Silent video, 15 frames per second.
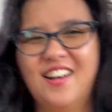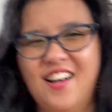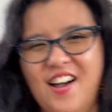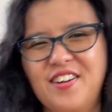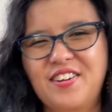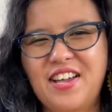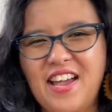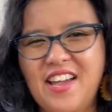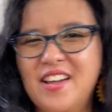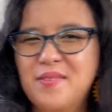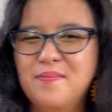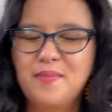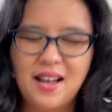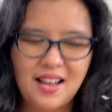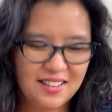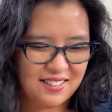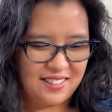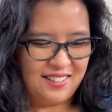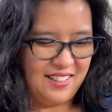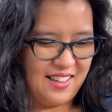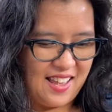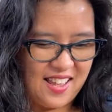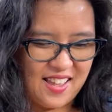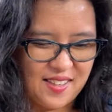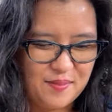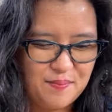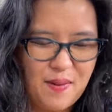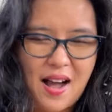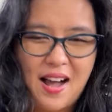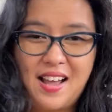Okay, I'm back.
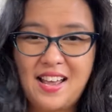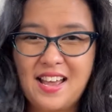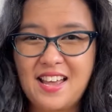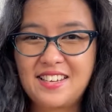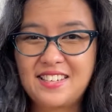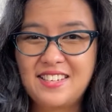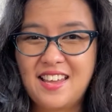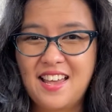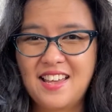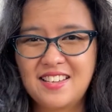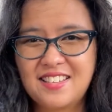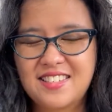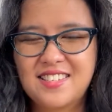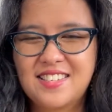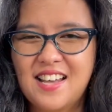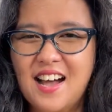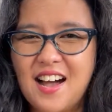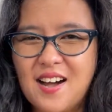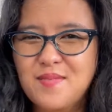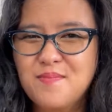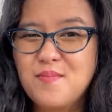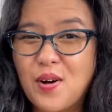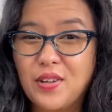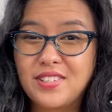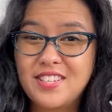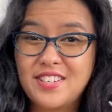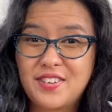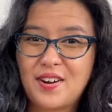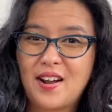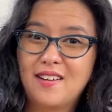My next
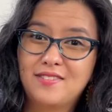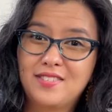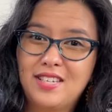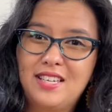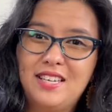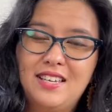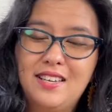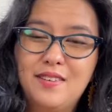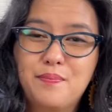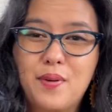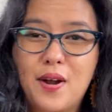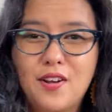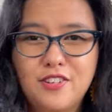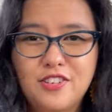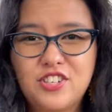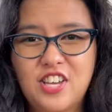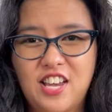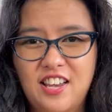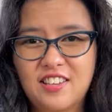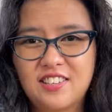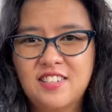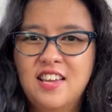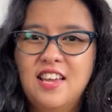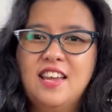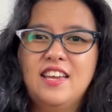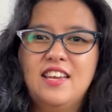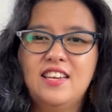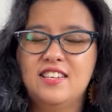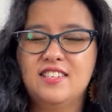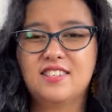Multicrafty project
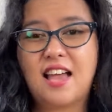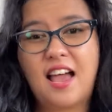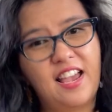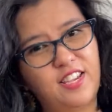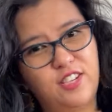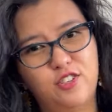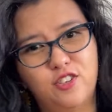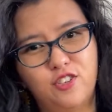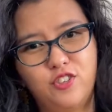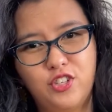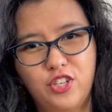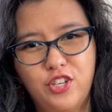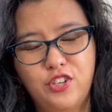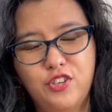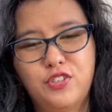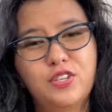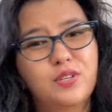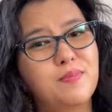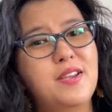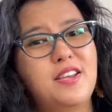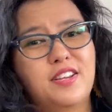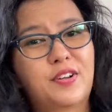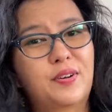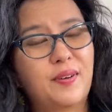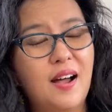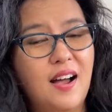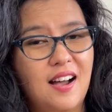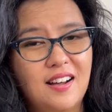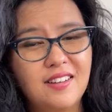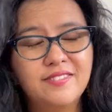is a new to me
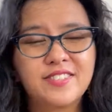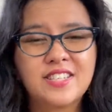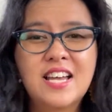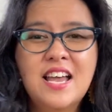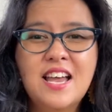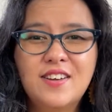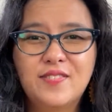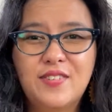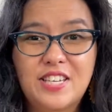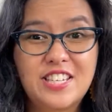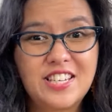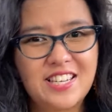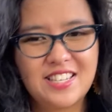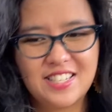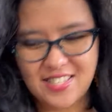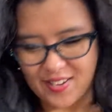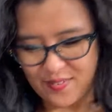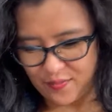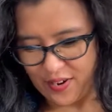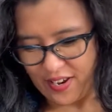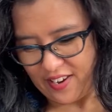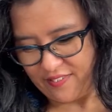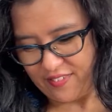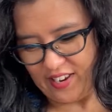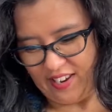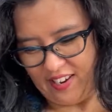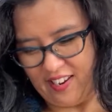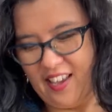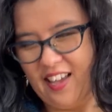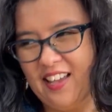craft, which is
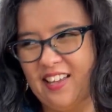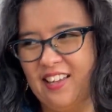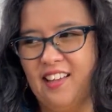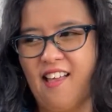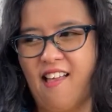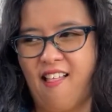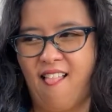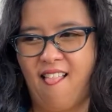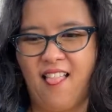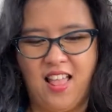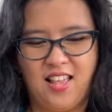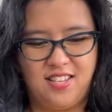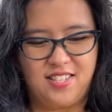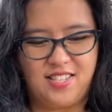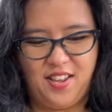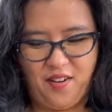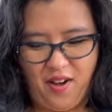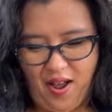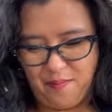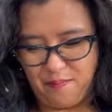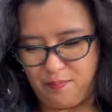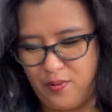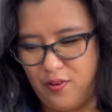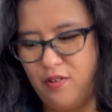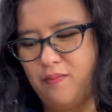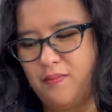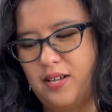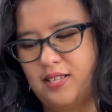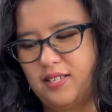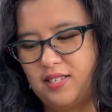weaving. So I bought
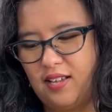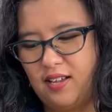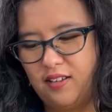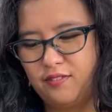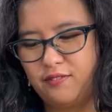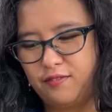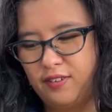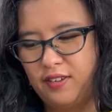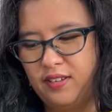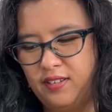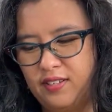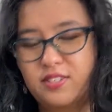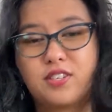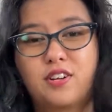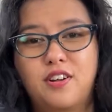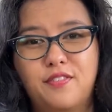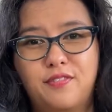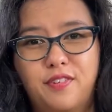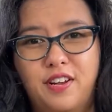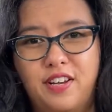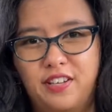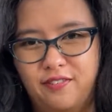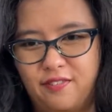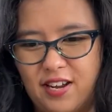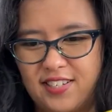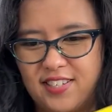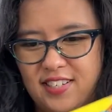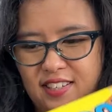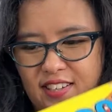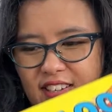myself, sorry for any
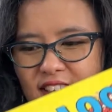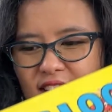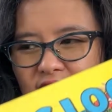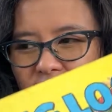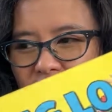rattling,